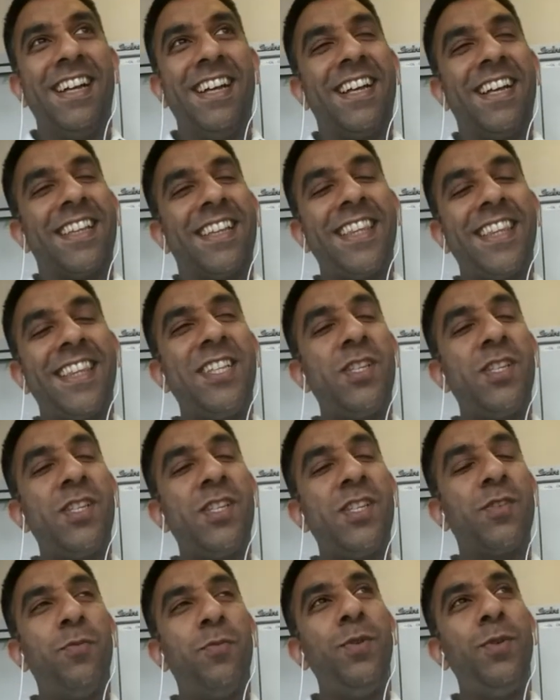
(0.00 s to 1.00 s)
This is a
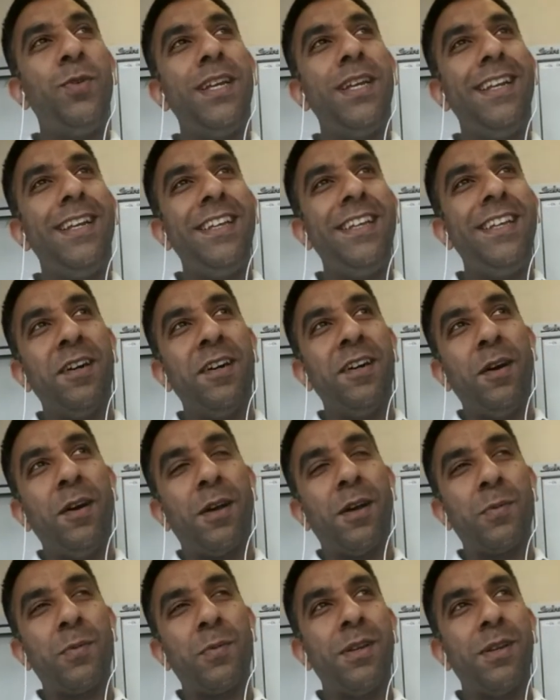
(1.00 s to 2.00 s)
really hard
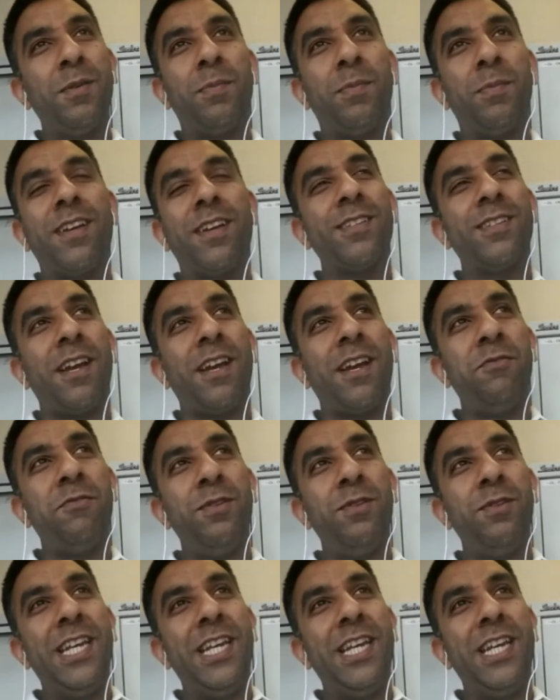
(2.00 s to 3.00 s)
one because I
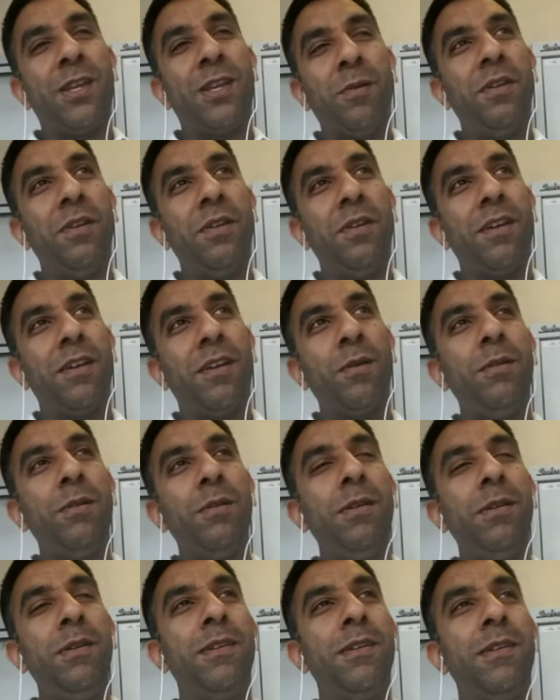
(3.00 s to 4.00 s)
really don't know.
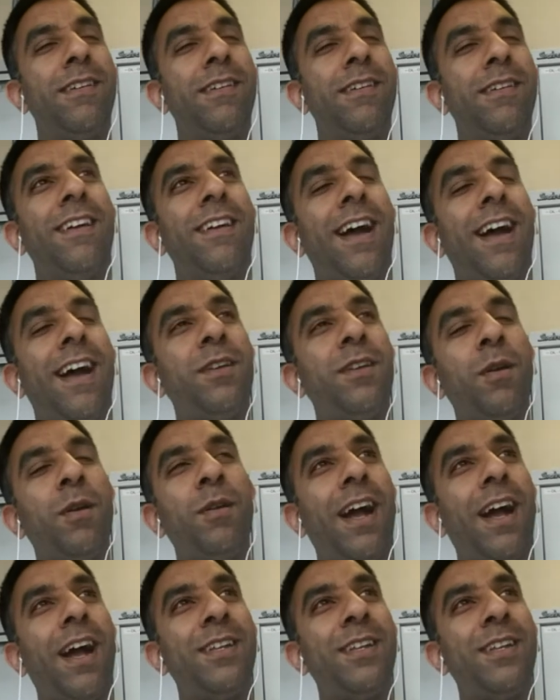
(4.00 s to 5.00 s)

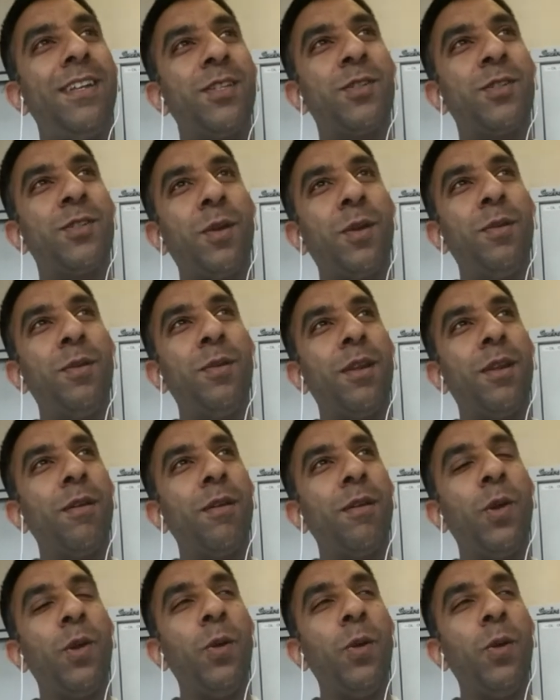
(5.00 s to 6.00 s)
I just don't know
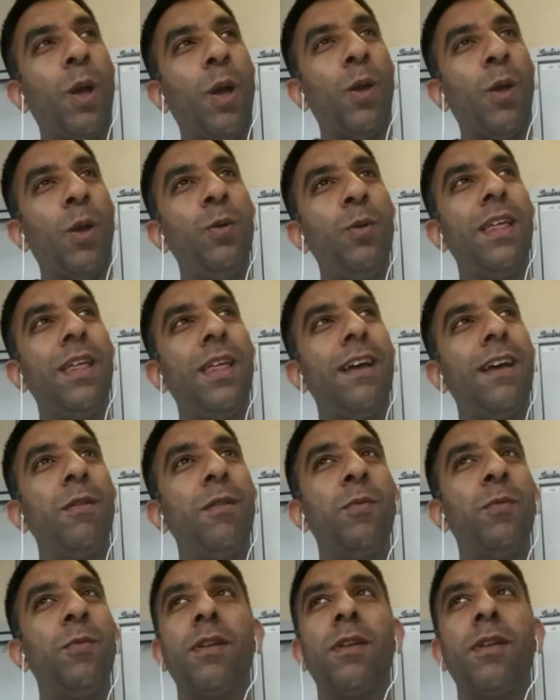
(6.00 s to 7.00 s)
who the hell
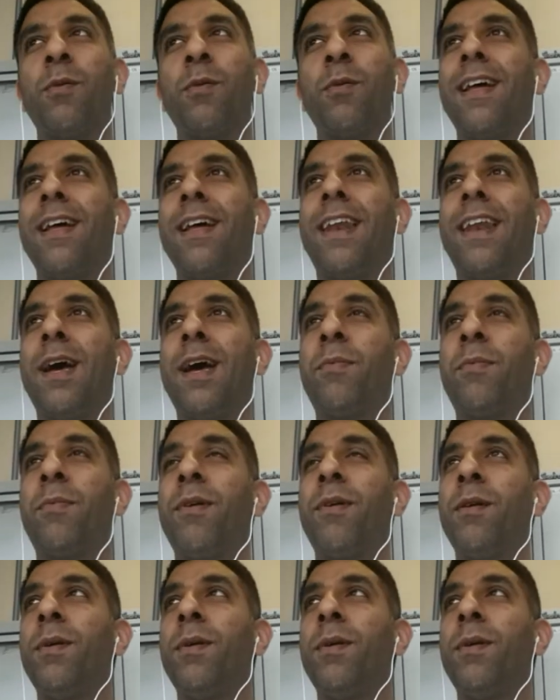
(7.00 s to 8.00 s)
would I want to
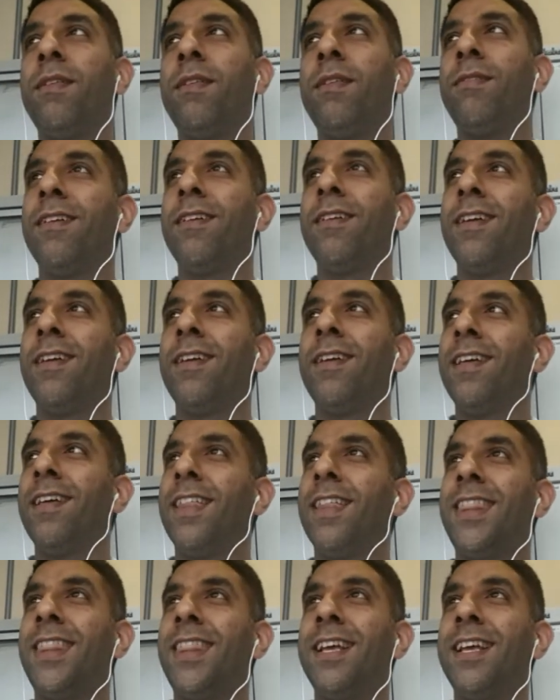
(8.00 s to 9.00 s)
collaborate with.
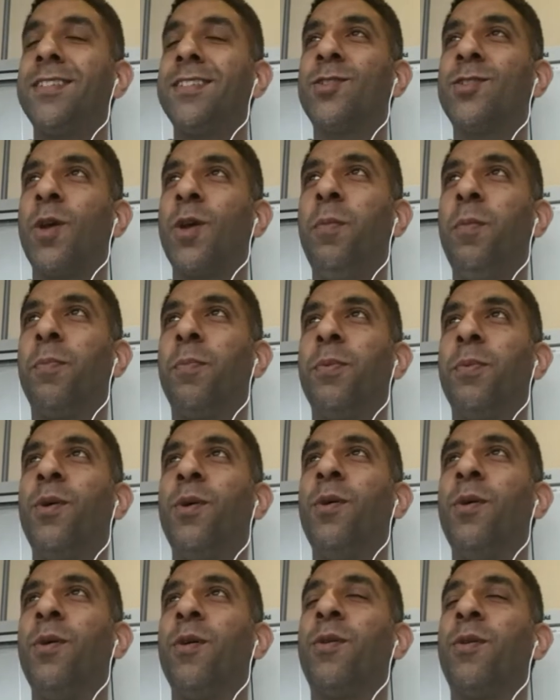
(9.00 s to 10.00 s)
That's so
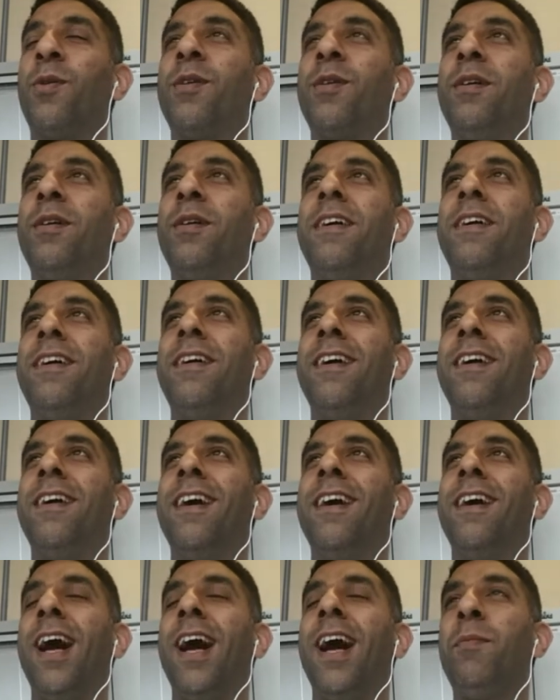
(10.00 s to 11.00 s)
broad.
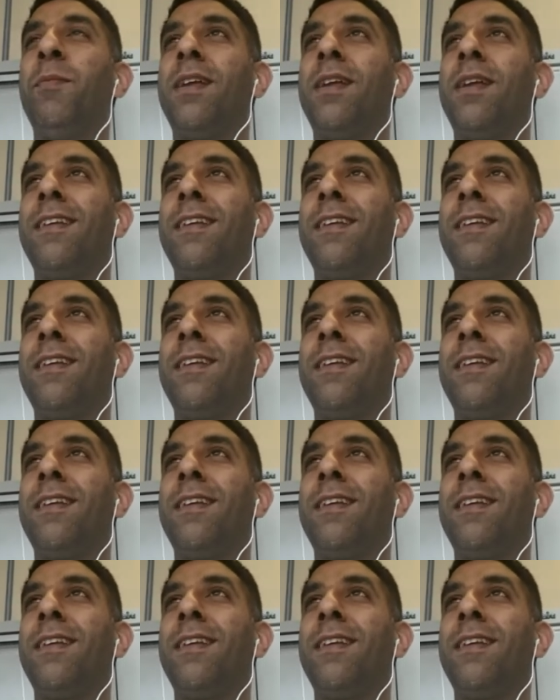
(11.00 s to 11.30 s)
I mean,